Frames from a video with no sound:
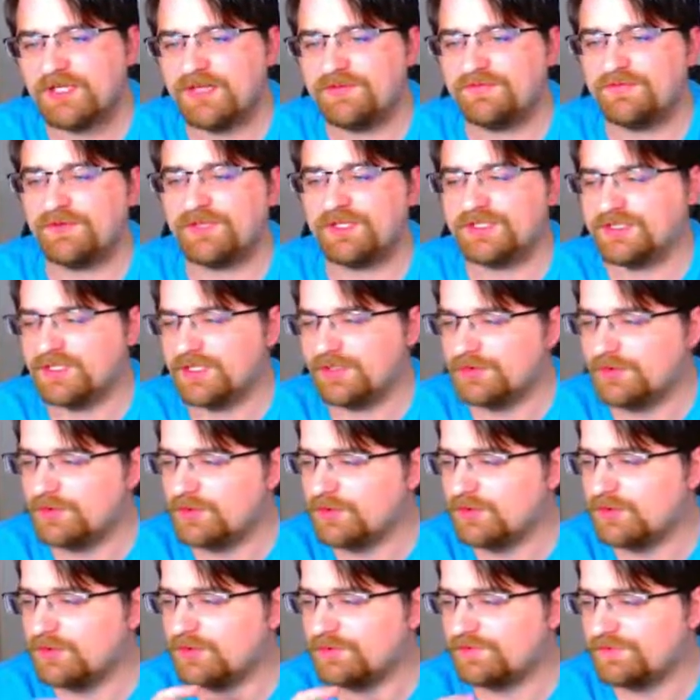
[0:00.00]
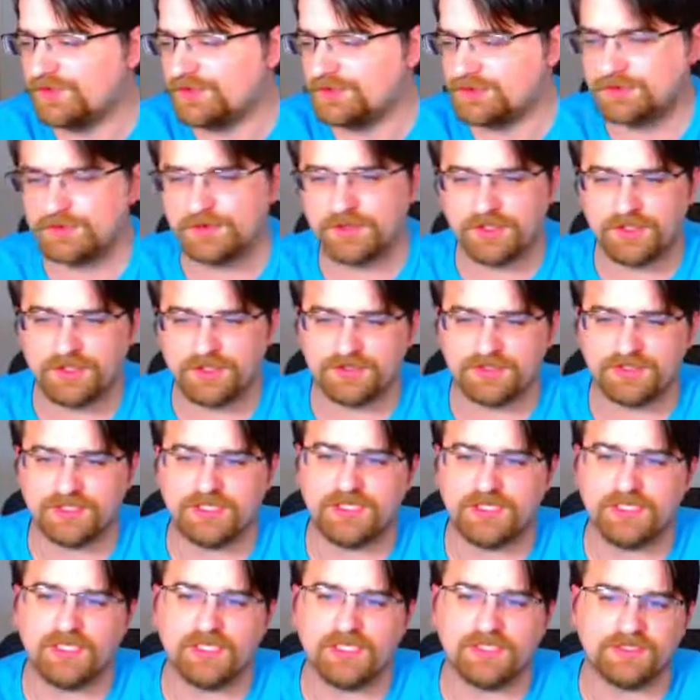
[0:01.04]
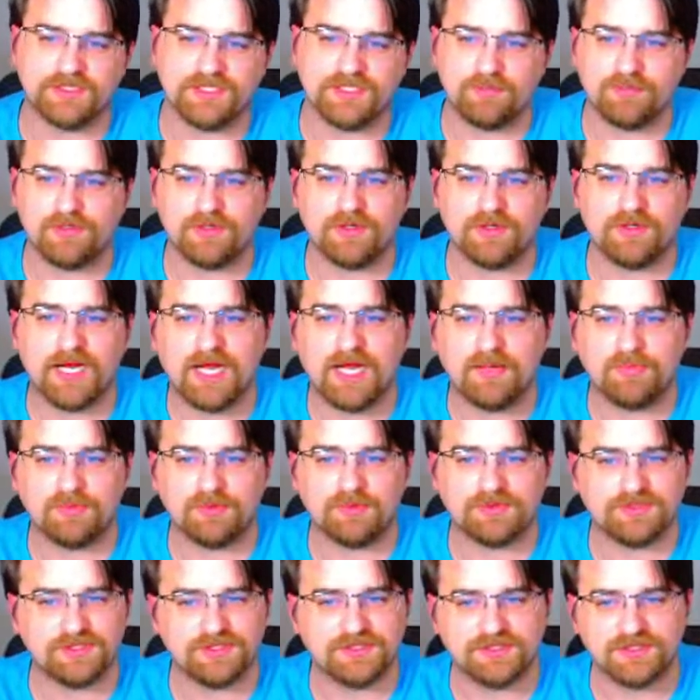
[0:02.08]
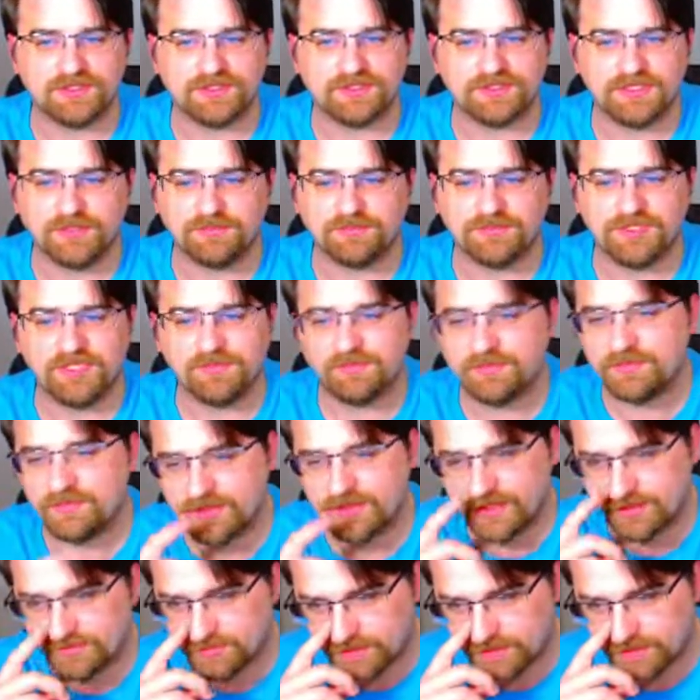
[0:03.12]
Netflix, and Google fiscal years end in December. Apple's ends in September, and